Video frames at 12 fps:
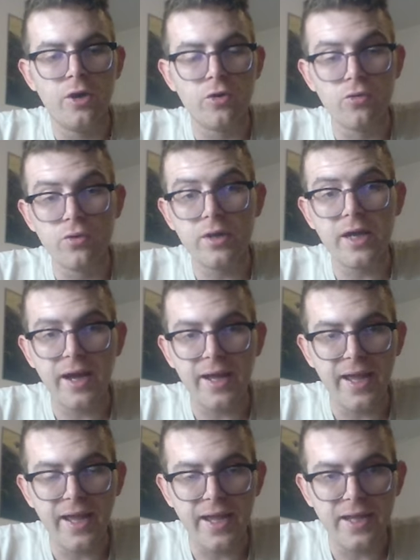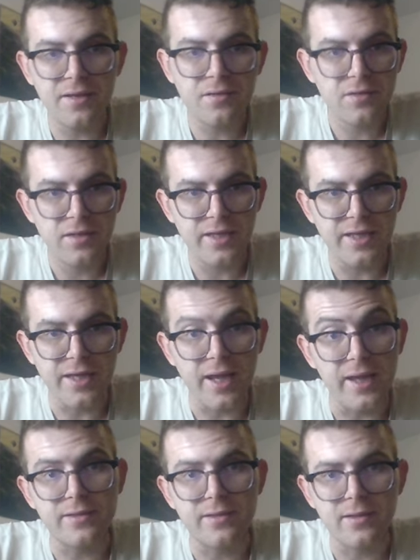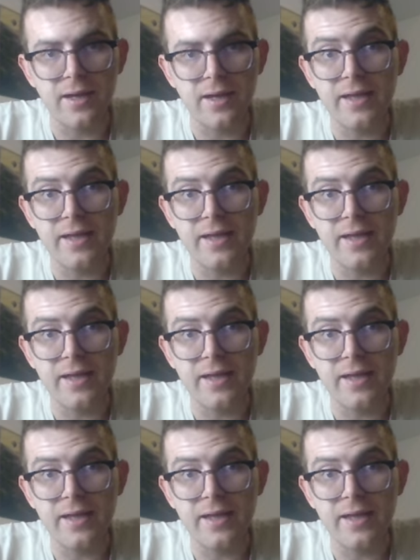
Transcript: e8,